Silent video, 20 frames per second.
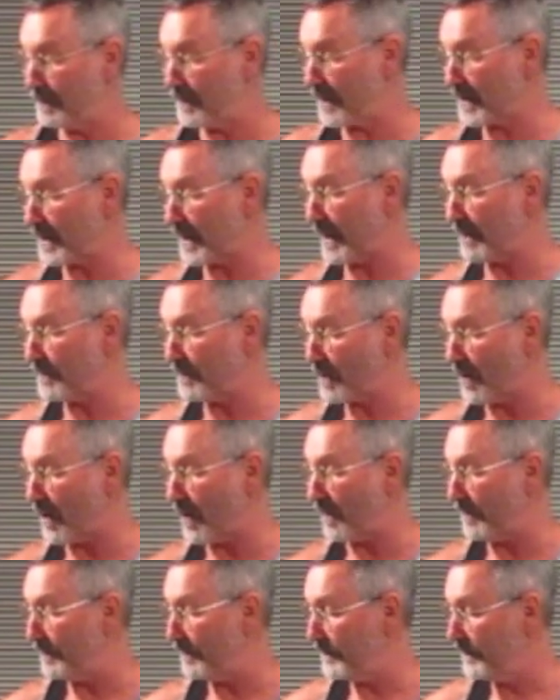at the same
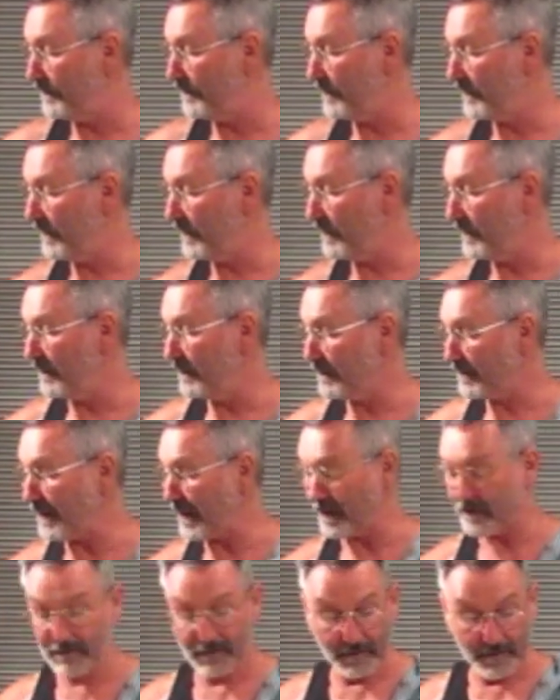time.
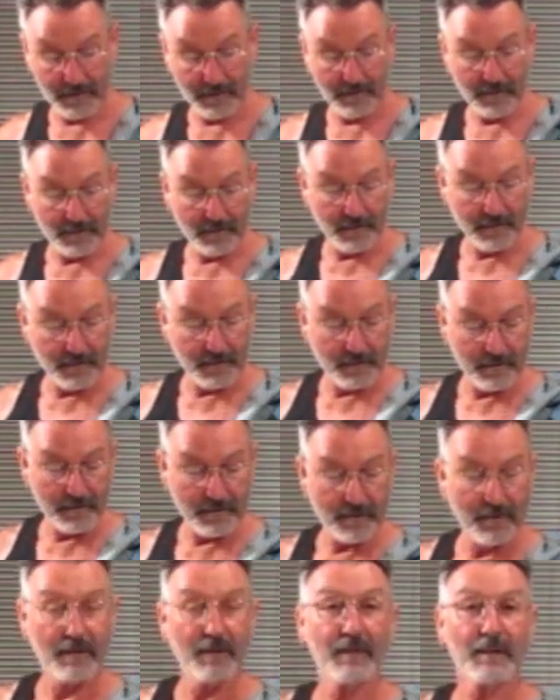So,
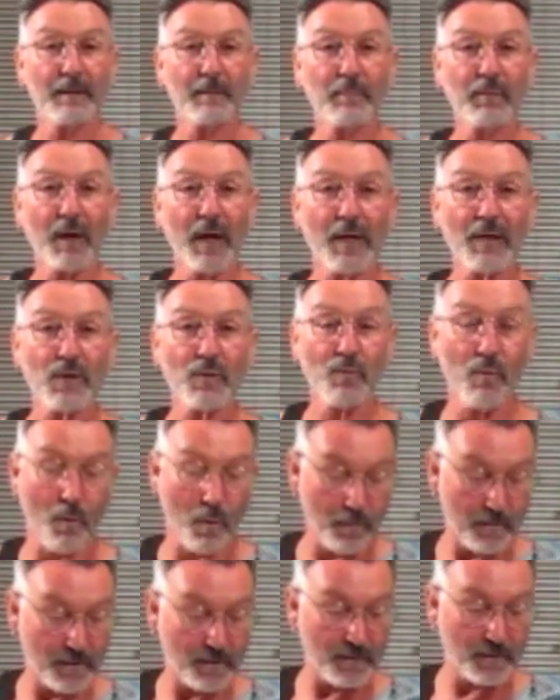the plate's
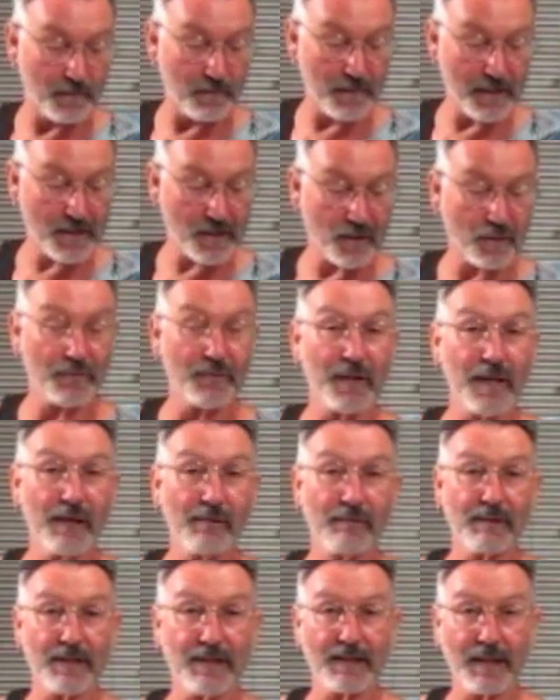warm, the meat's on there,
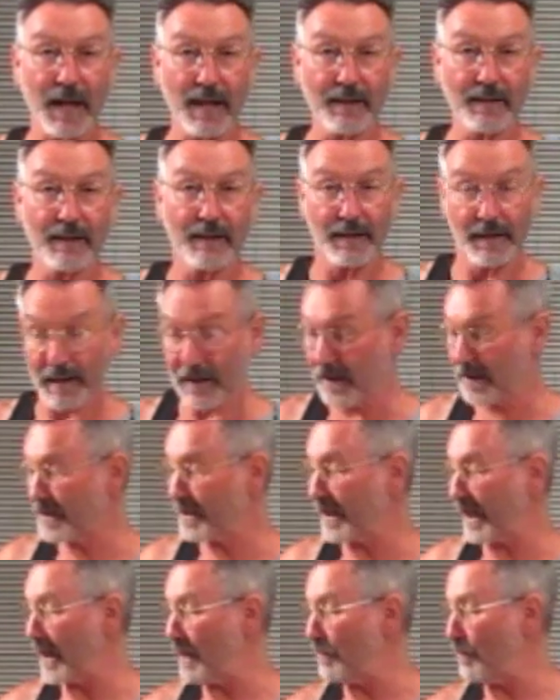it's done, it'll
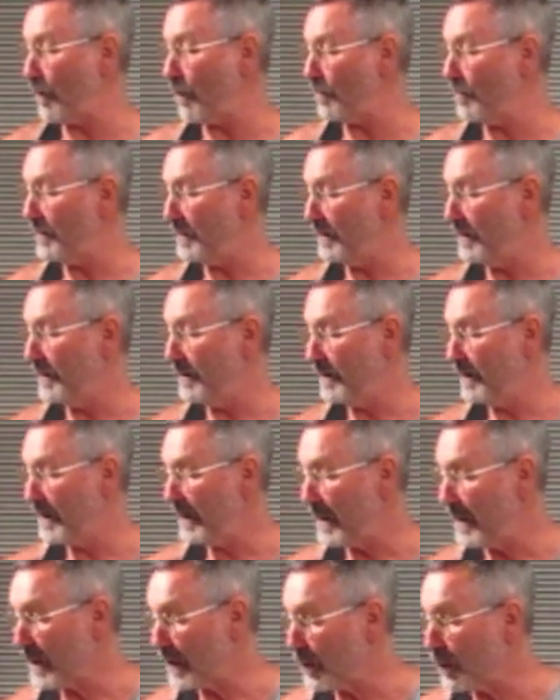stay warm.
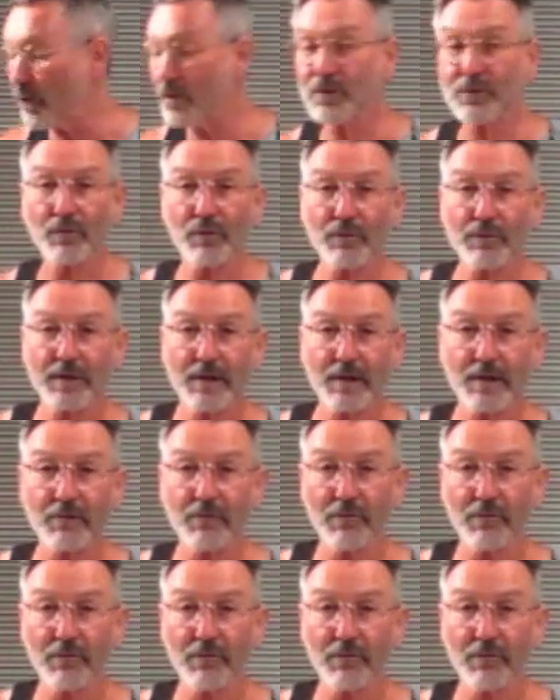The couscous is